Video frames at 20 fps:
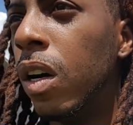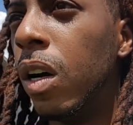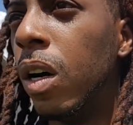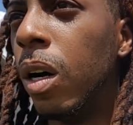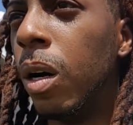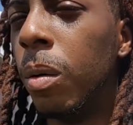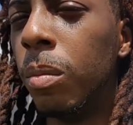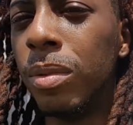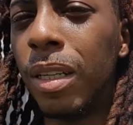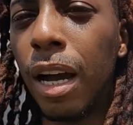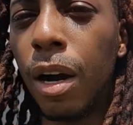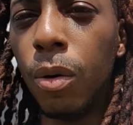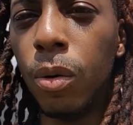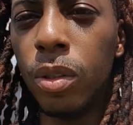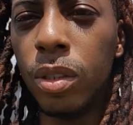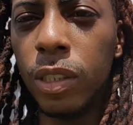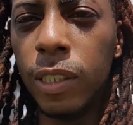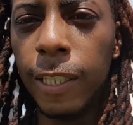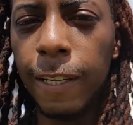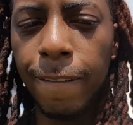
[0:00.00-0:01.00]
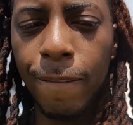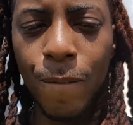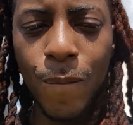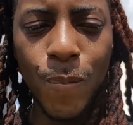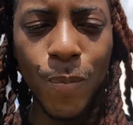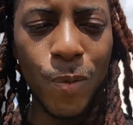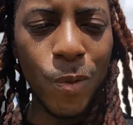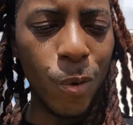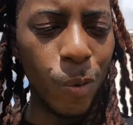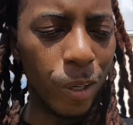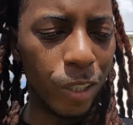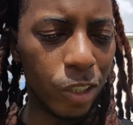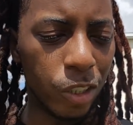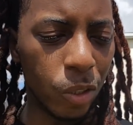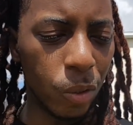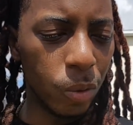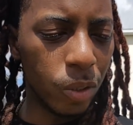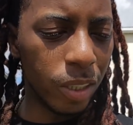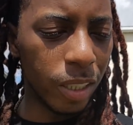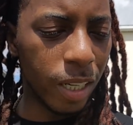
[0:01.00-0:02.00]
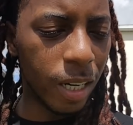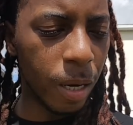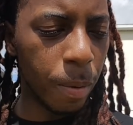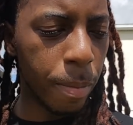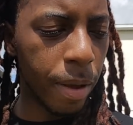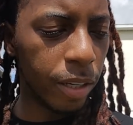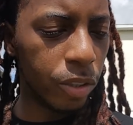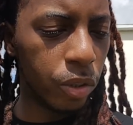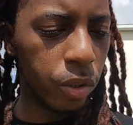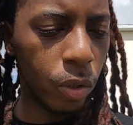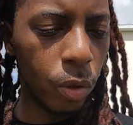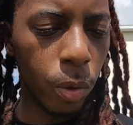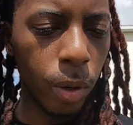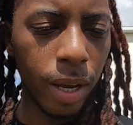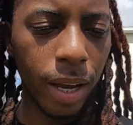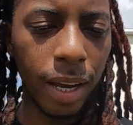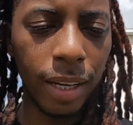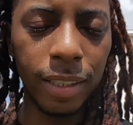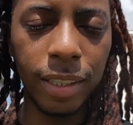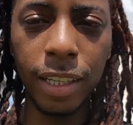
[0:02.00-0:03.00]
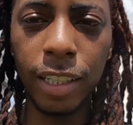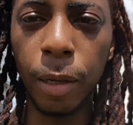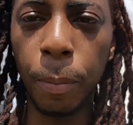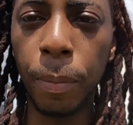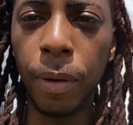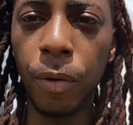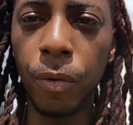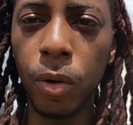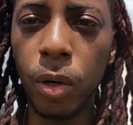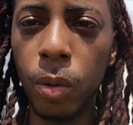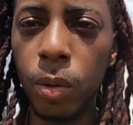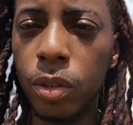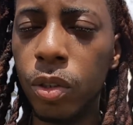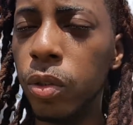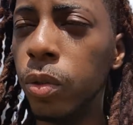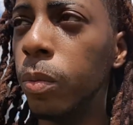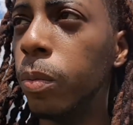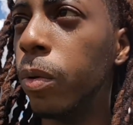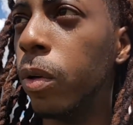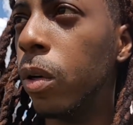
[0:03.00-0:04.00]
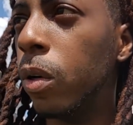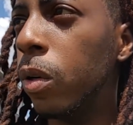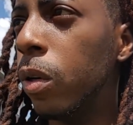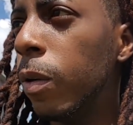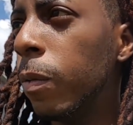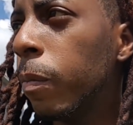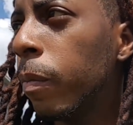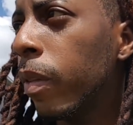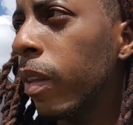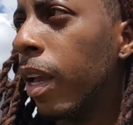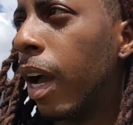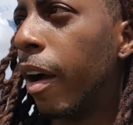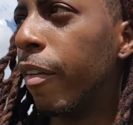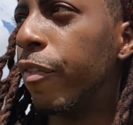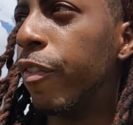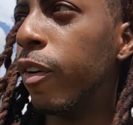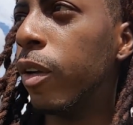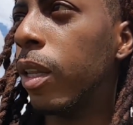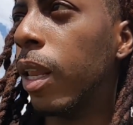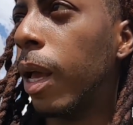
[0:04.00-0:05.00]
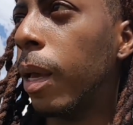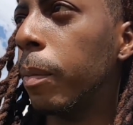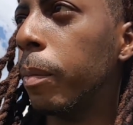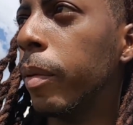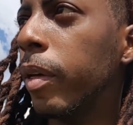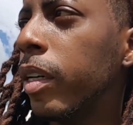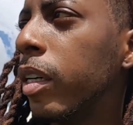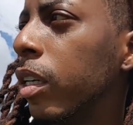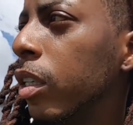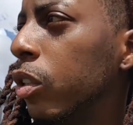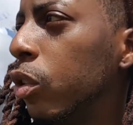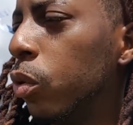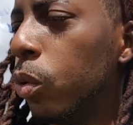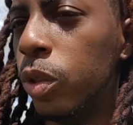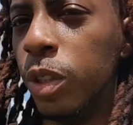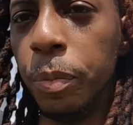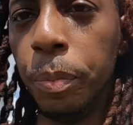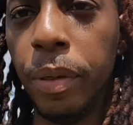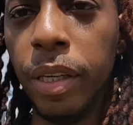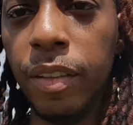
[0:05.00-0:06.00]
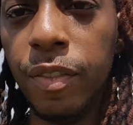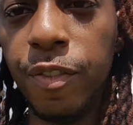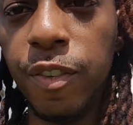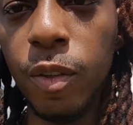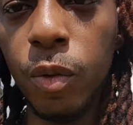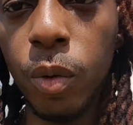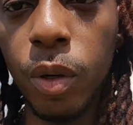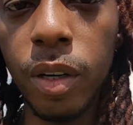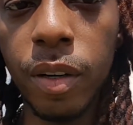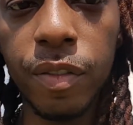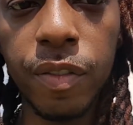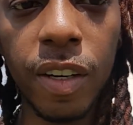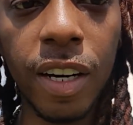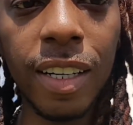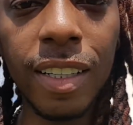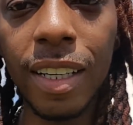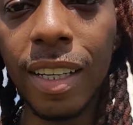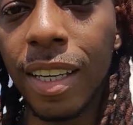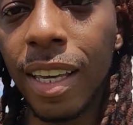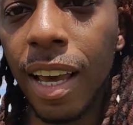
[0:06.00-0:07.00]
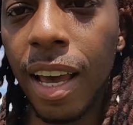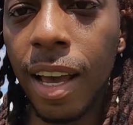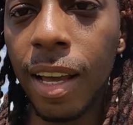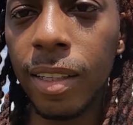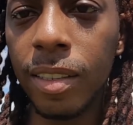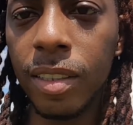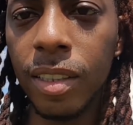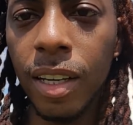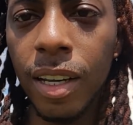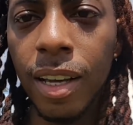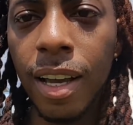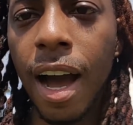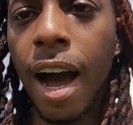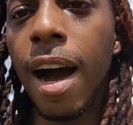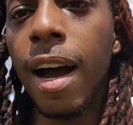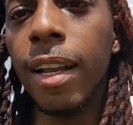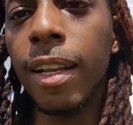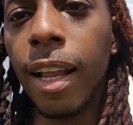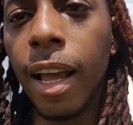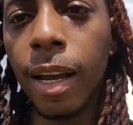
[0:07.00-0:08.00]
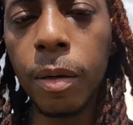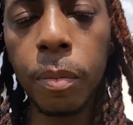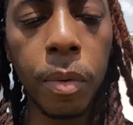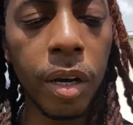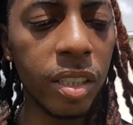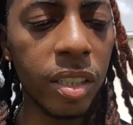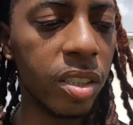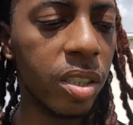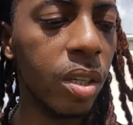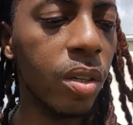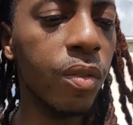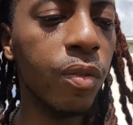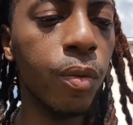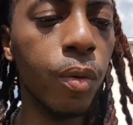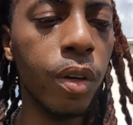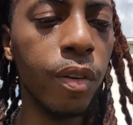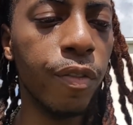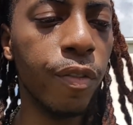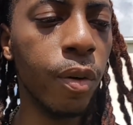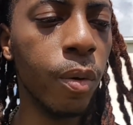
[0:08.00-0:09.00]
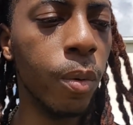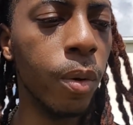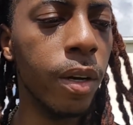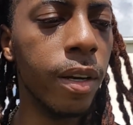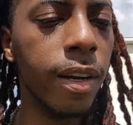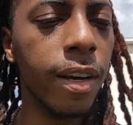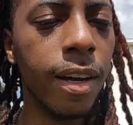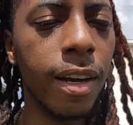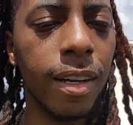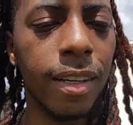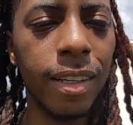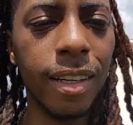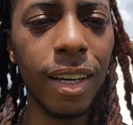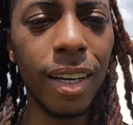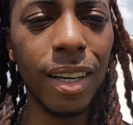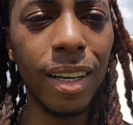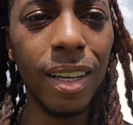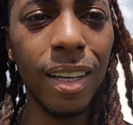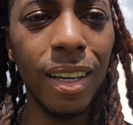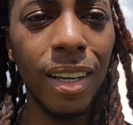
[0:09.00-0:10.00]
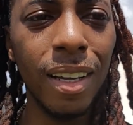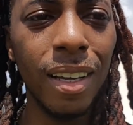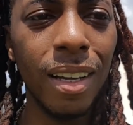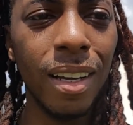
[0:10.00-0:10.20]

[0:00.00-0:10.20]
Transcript: Um, that was no excuse to come at you the way I did. To be real with you, bro, I feel like because you was beefing with other cats I aligned myself with or whatnot that